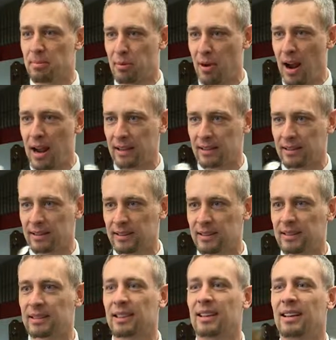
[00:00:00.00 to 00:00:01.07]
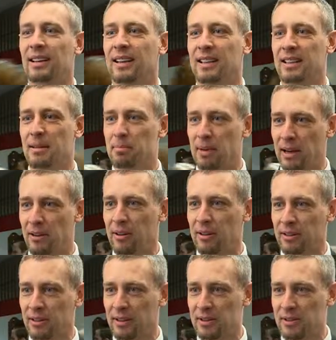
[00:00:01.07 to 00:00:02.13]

to practice and get better at their